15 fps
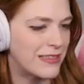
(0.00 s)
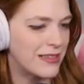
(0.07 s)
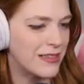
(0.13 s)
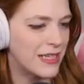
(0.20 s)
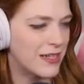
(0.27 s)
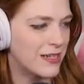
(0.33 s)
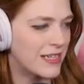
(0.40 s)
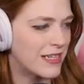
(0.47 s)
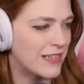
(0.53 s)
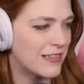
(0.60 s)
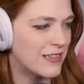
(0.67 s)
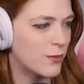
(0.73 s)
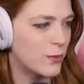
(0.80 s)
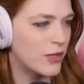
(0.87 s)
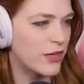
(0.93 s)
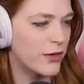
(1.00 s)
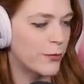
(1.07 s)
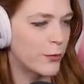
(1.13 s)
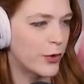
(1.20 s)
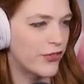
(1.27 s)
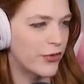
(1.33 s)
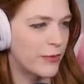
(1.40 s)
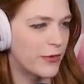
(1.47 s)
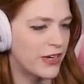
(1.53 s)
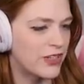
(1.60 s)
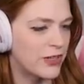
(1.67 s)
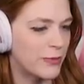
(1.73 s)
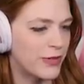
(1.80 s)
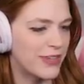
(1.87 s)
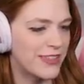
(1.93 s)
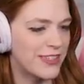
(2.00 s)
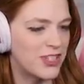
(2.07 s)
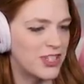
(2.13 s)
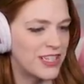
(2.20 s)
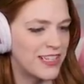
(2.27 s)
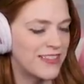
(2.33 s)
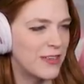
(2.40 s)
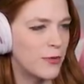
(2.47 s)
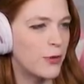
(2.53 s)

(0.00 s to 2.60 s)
That's hilarious. We are more of a mansion baron than she is.